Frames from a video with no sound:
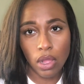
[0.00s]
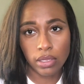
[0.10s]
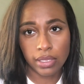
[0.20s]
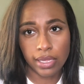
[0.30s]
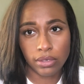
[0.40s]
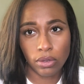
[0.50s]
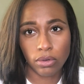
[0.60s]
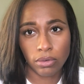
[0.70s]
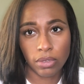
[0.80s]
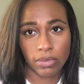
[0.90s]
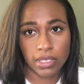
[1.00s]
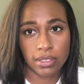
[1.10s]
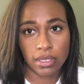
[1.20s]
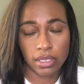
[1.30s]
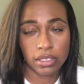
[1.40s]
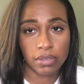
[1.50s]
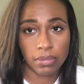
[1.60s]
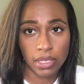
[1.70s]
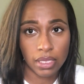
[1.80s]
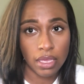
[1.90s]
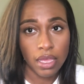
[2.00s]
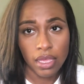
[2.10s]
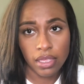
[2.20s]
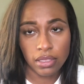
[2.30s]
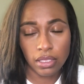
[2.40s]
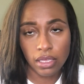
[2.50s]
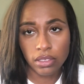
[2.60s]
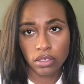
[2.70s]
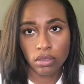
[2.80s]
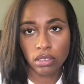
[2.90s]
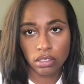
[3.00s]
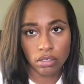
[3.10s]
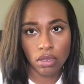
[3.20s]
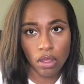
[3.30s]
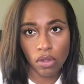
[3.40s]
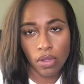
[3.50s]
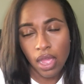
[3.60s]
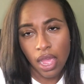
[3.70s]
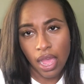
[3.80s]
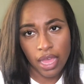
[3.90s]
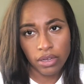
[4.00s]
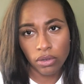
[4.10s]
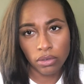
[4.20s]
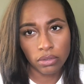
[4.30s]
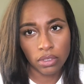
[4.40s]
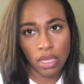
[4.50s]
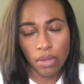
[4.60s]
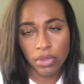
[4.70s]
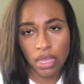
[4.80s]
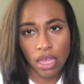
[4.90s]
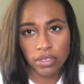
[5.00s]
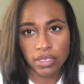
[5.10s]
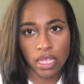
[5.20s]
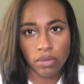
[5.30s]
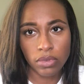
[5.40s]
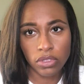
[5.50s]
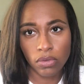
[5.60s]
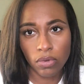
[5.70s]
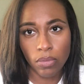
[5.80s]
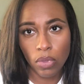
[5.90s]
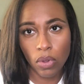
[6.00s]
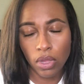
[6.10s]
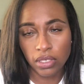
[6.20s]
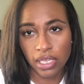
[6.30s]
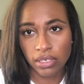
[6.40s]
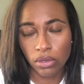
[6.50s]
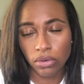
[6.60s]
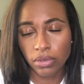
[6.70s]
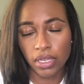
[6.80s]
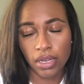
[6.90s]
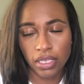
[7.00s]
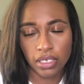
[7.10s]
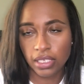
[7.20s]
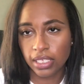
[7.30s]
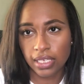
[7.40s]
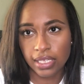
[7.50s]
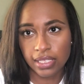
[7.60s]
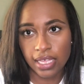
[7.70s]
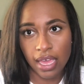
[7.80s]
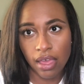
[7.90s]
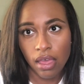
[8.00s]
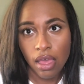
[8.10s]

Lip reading: online notary was assigned to me. And the answer is no. I don't come in contact with the remote online notary or anything like that.